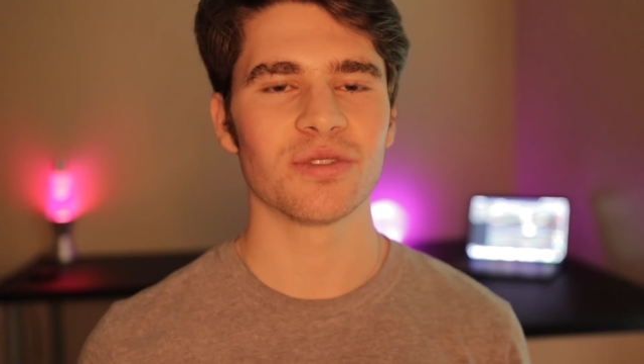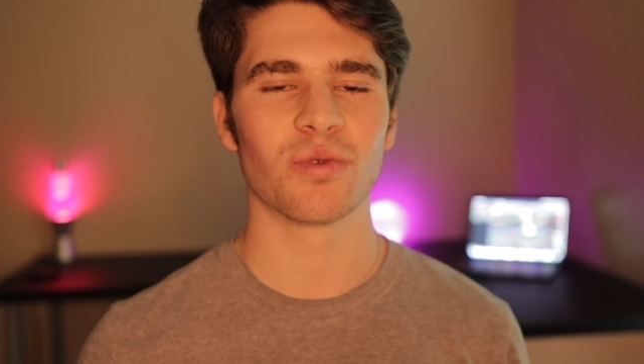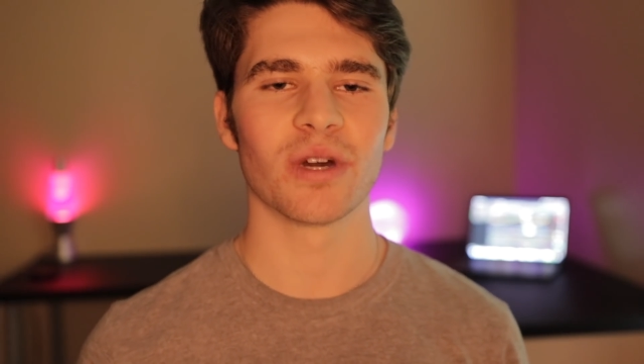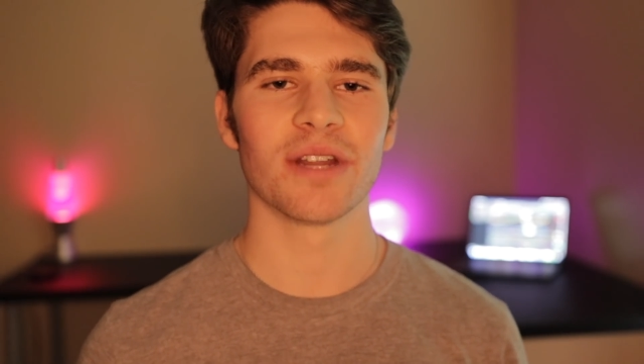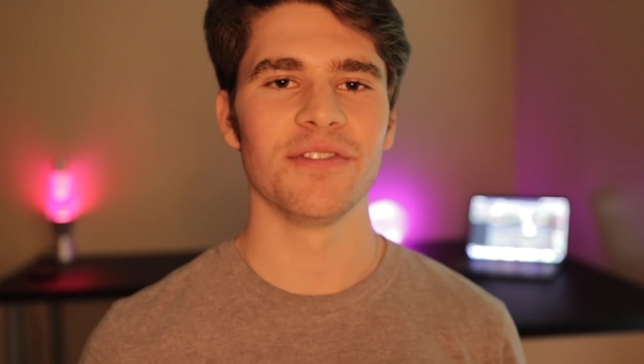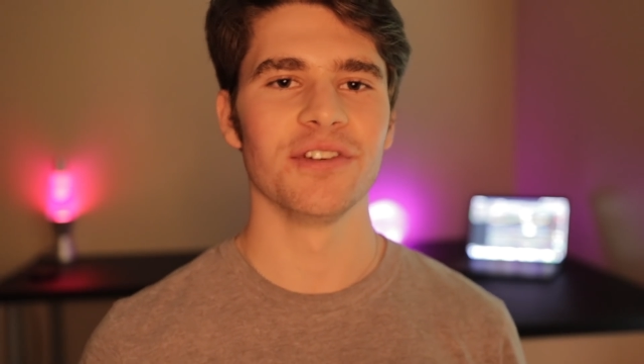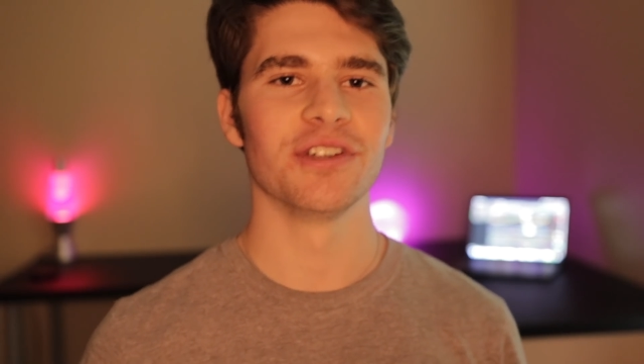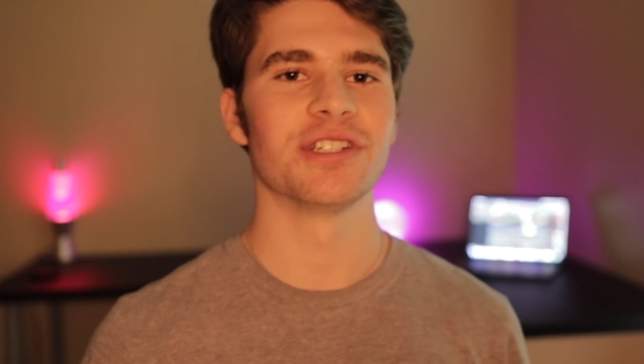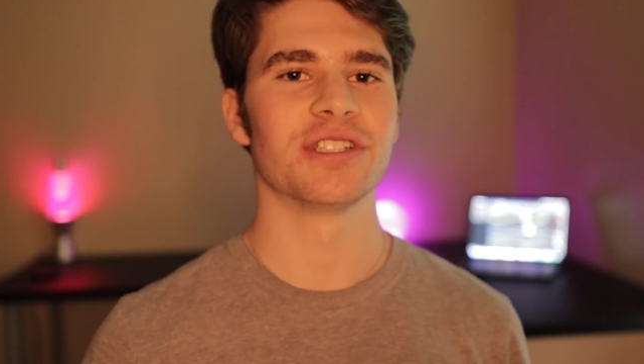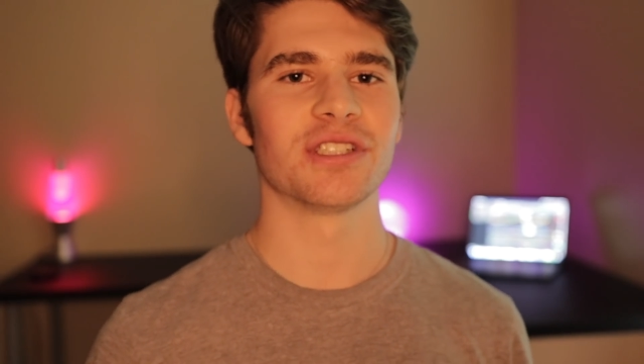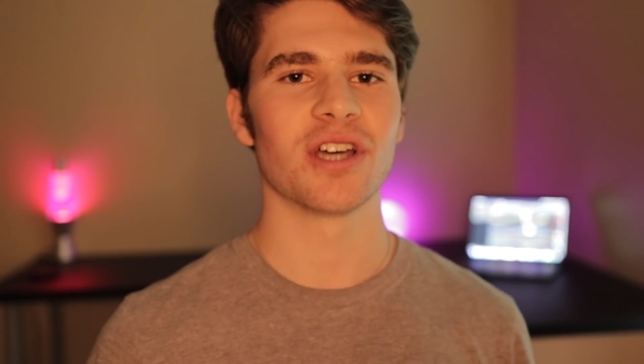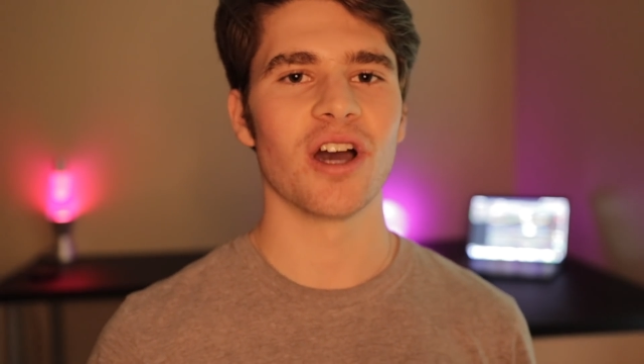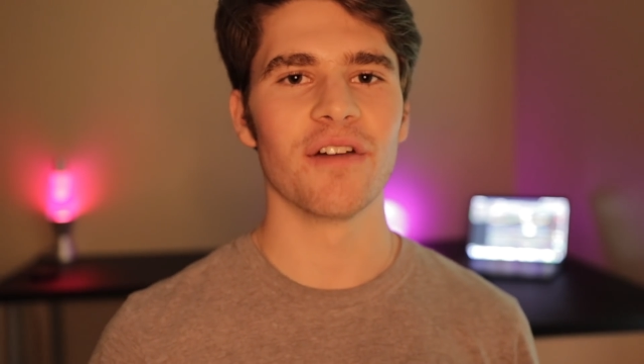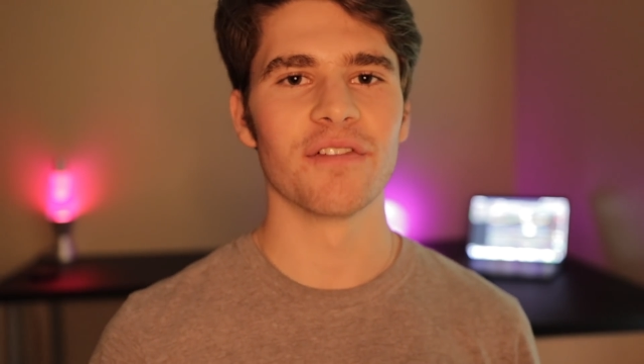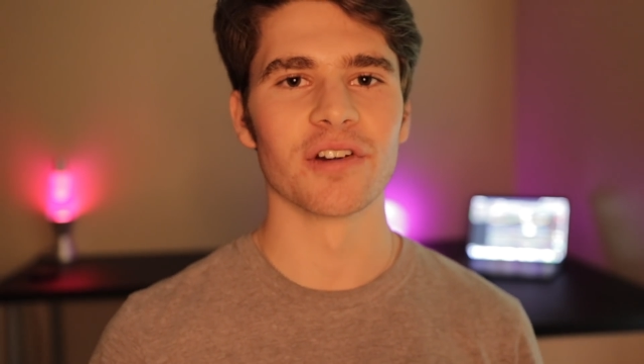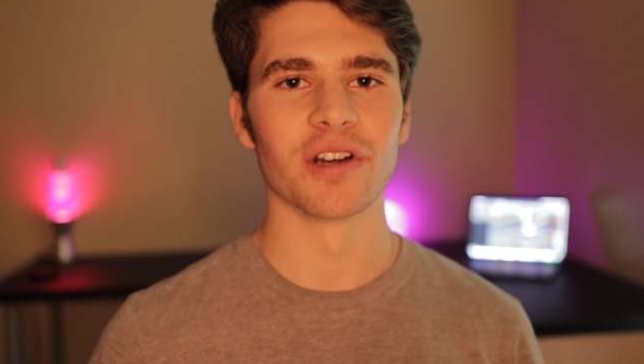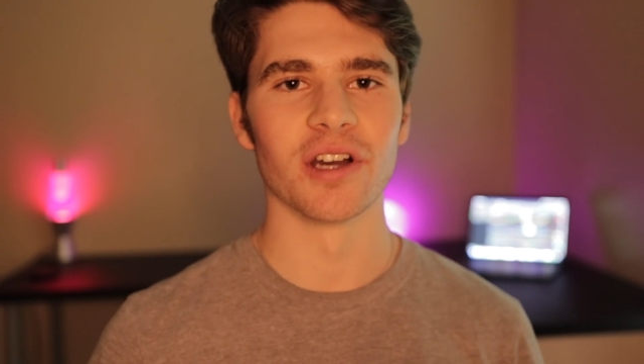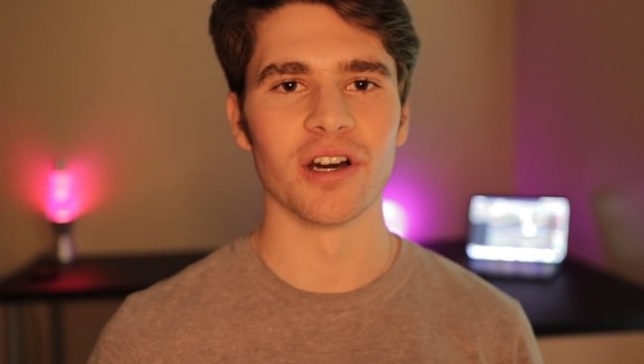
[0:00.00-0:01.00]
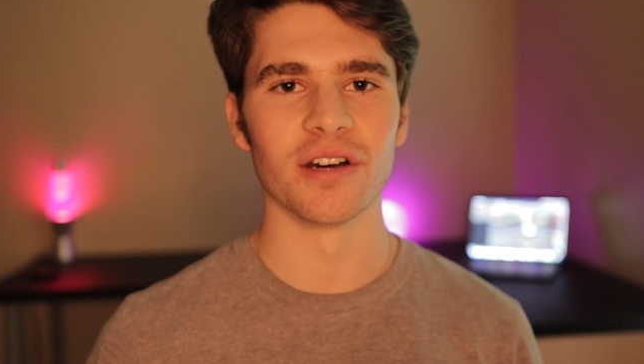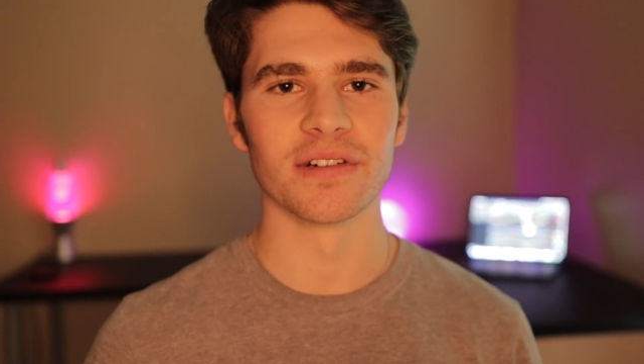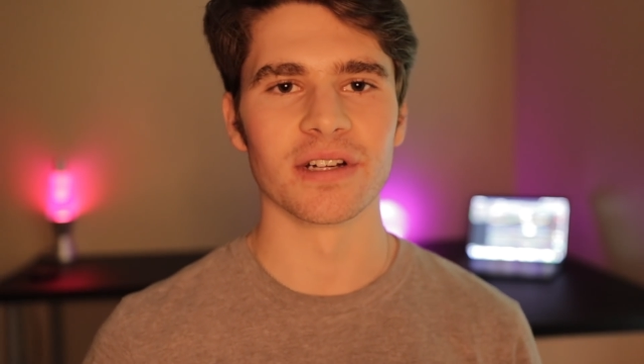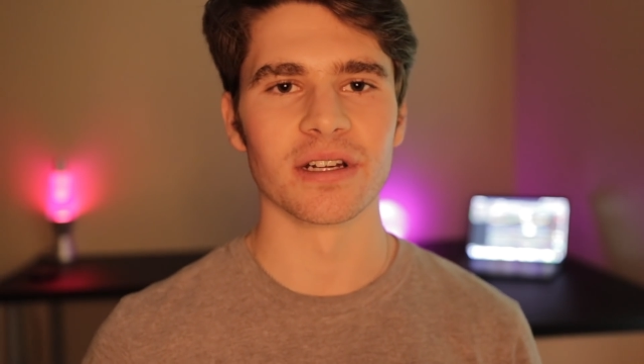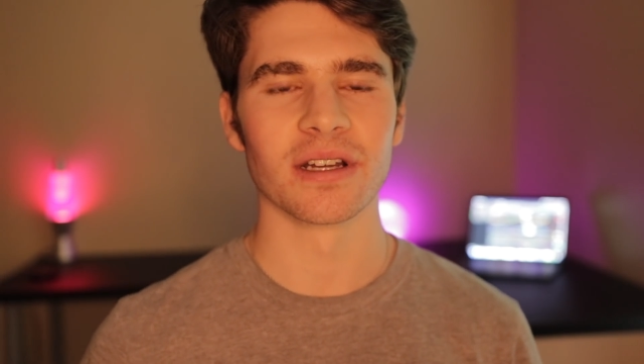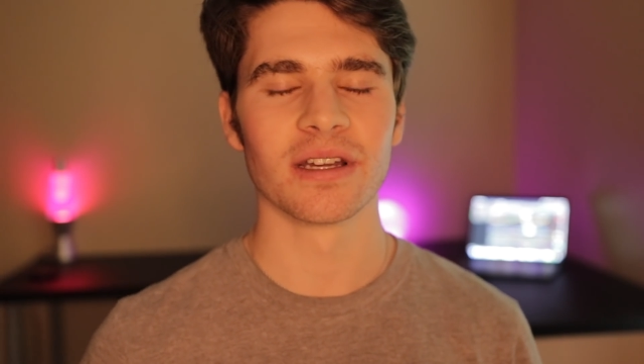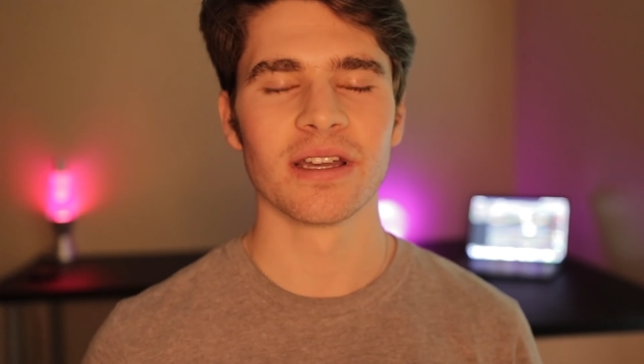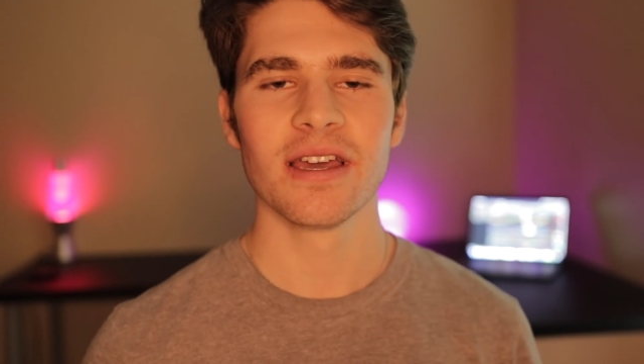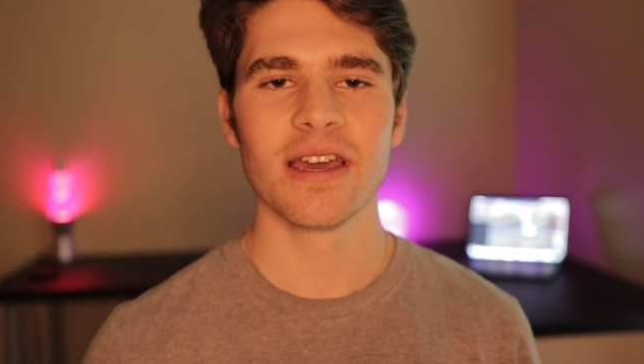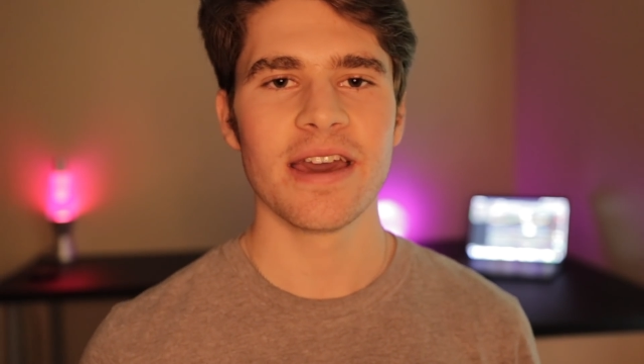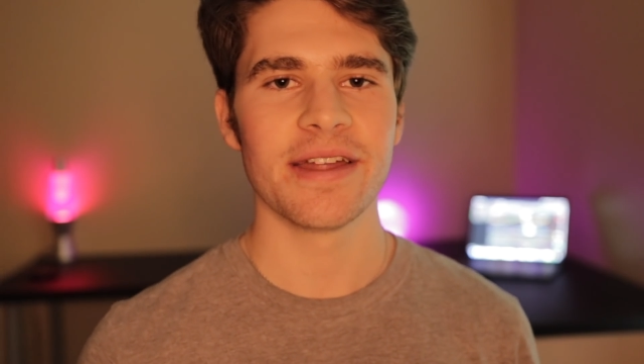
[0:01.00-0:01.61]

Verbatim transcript: what if you could just hover over